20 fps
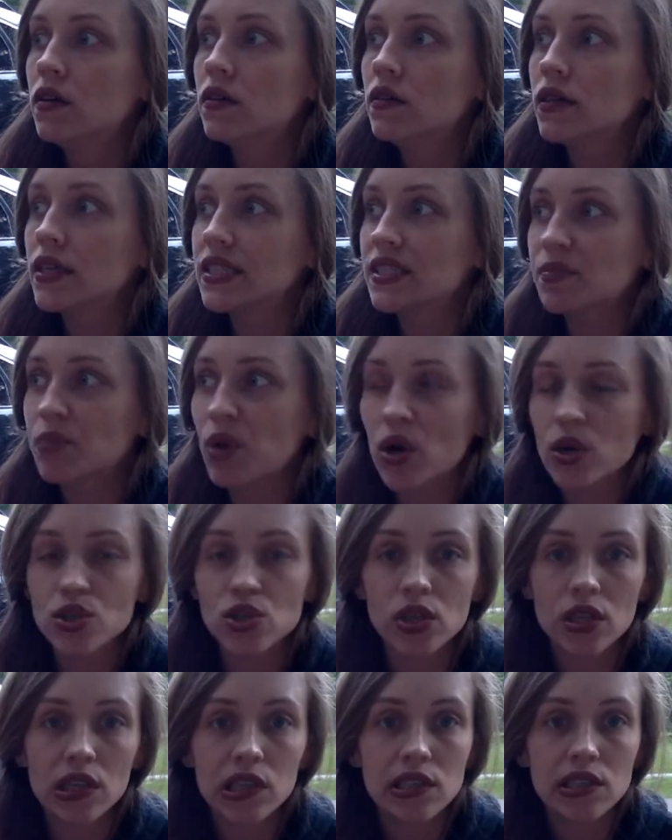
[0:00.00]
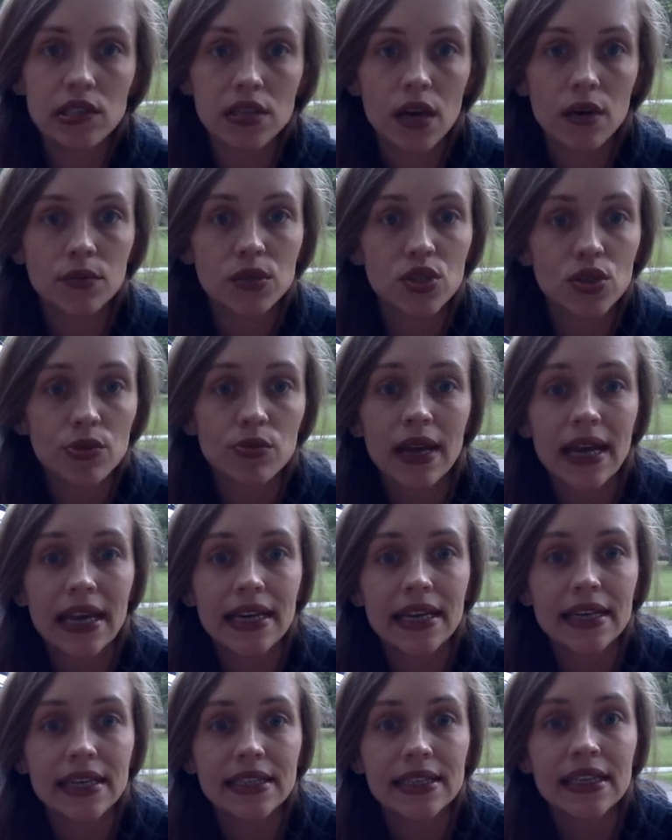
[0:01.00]
is partially
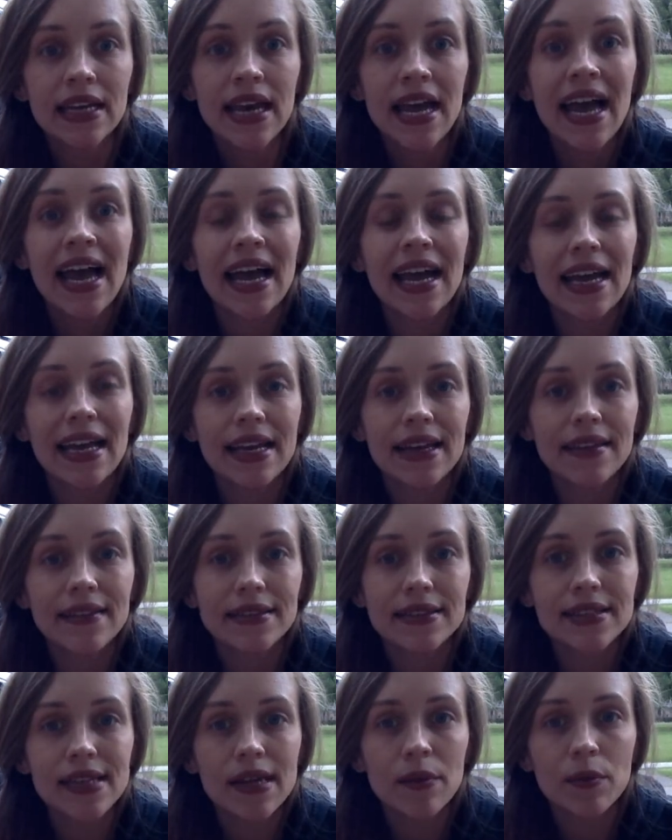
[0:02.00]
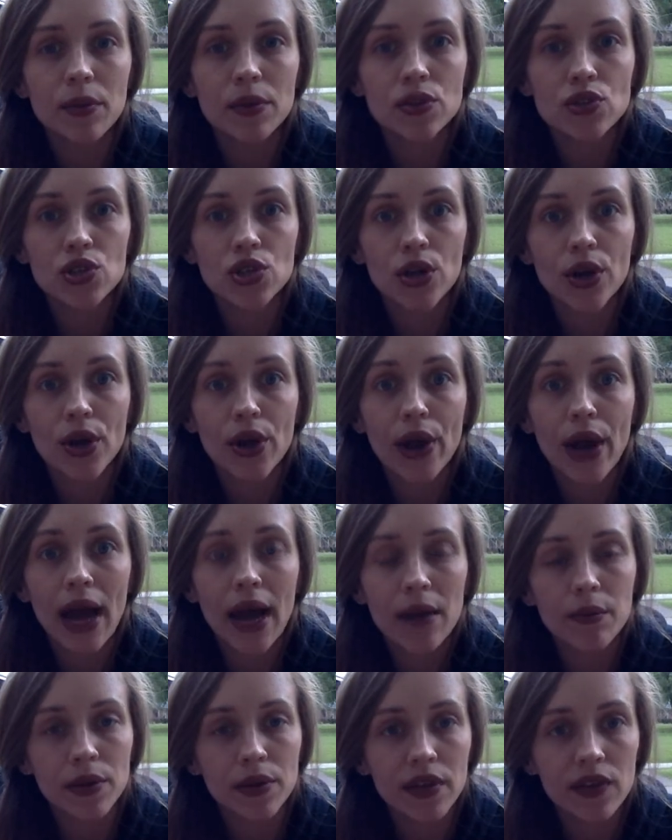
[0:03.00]
subterranean, and the temperature, I
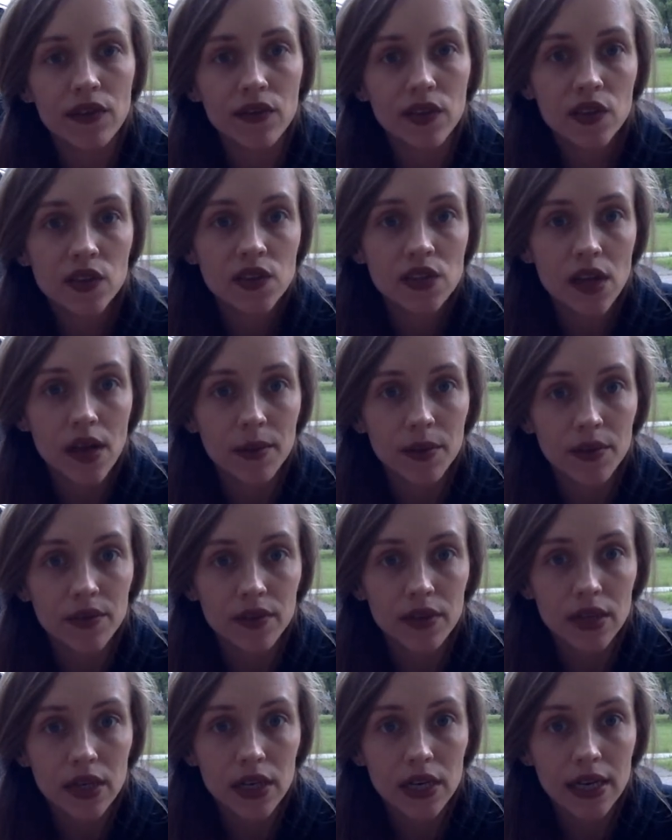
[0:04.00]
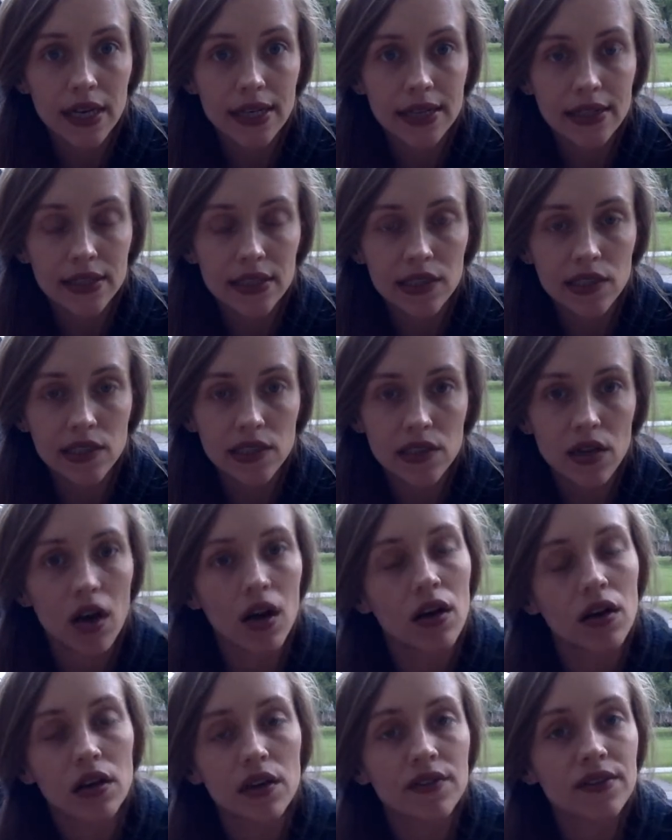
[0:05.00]
believe this time of year at least,
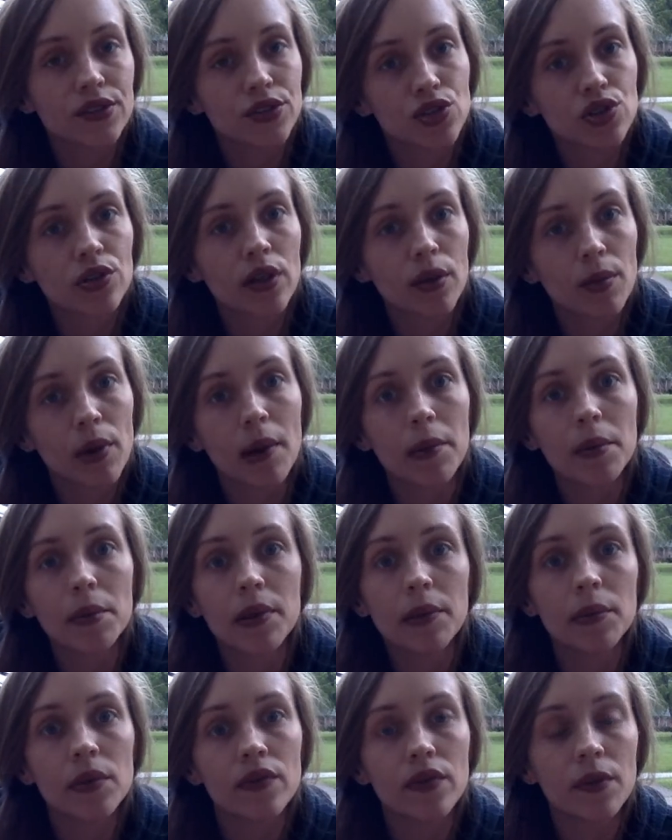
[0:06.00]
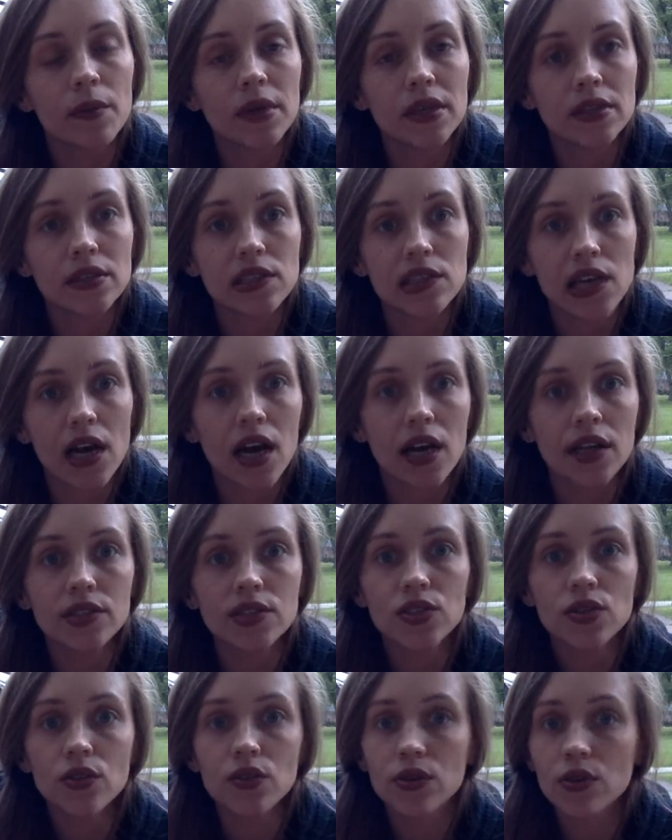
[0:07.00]
I'll eventually probably move them inside
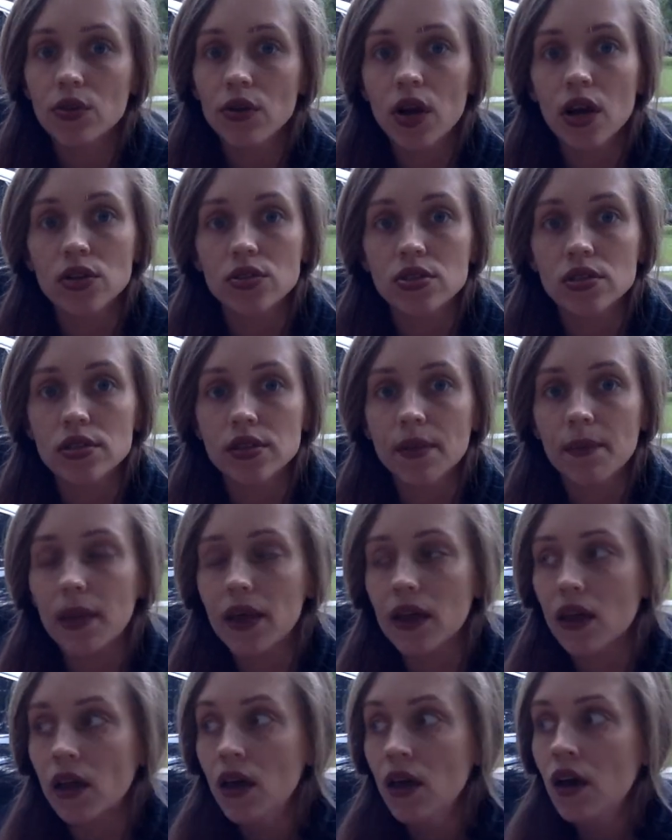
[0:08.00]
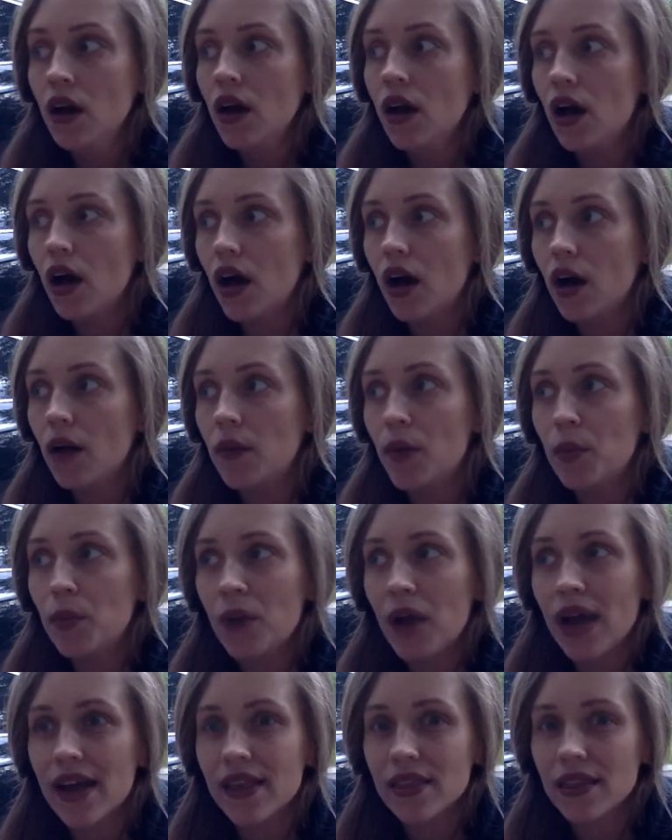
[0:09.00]
to the garage or something, but
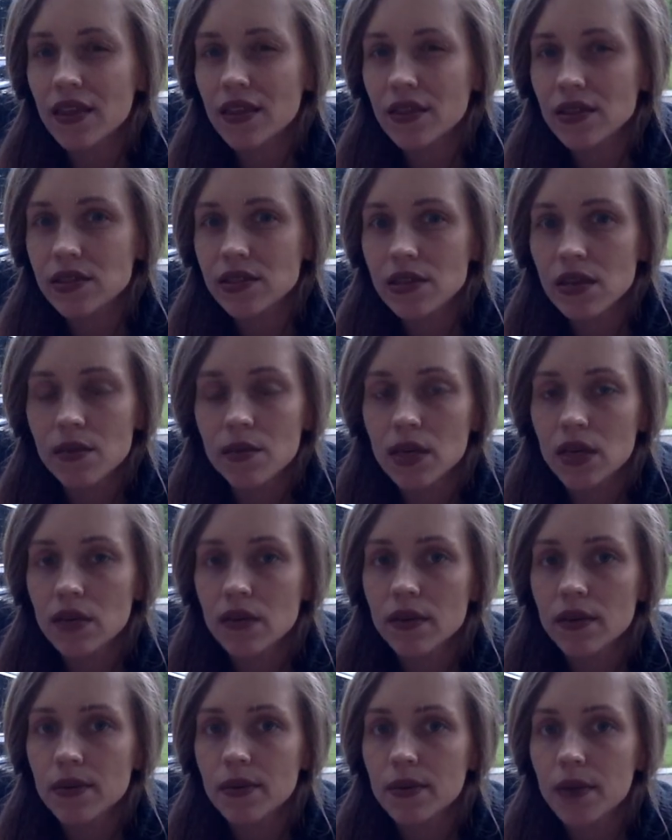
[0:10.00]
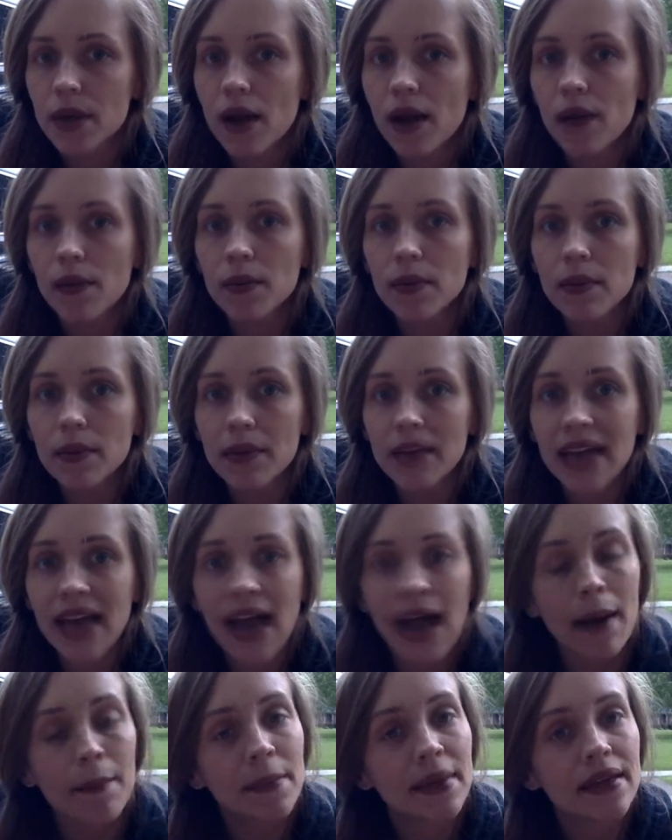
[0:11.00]
I think this time of year they would probably be
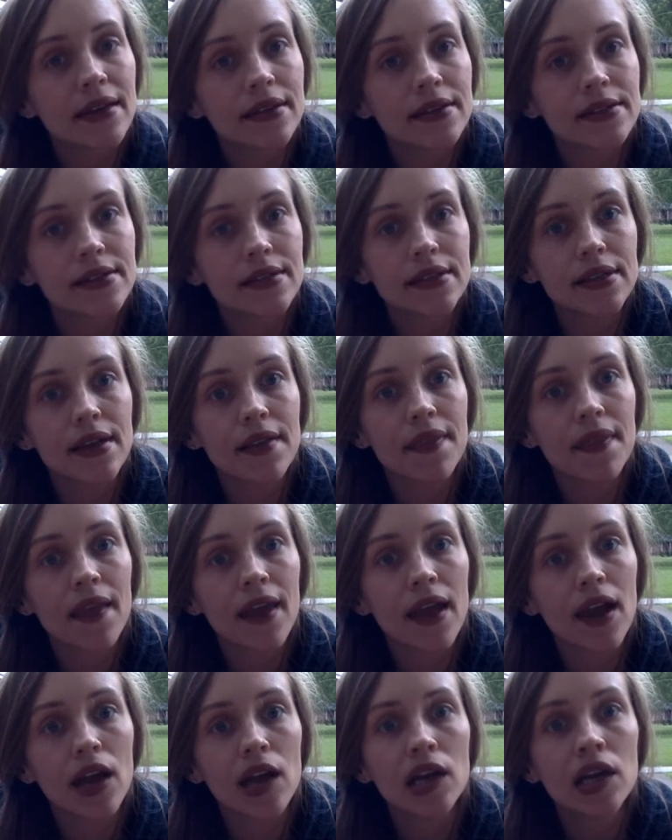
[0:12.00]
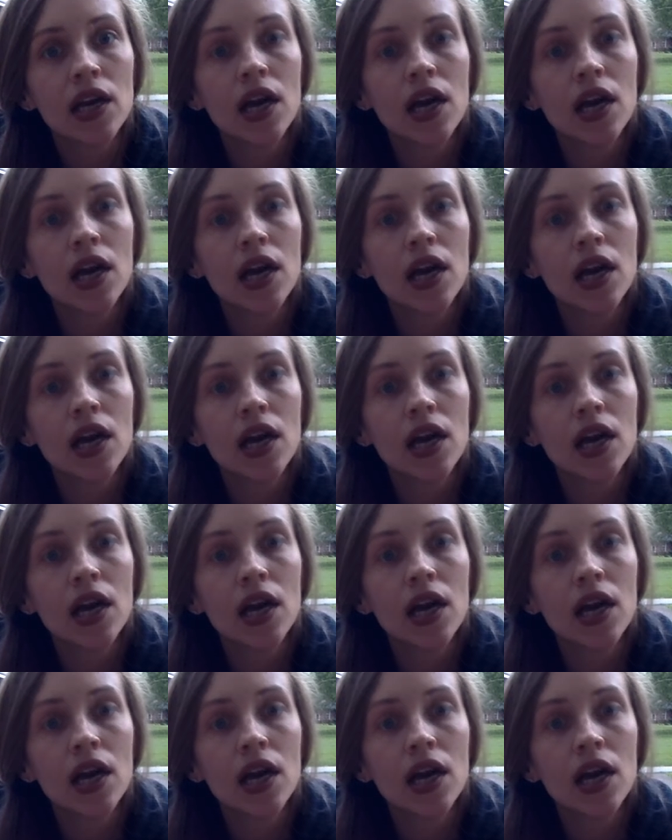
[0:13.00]
happiest in there.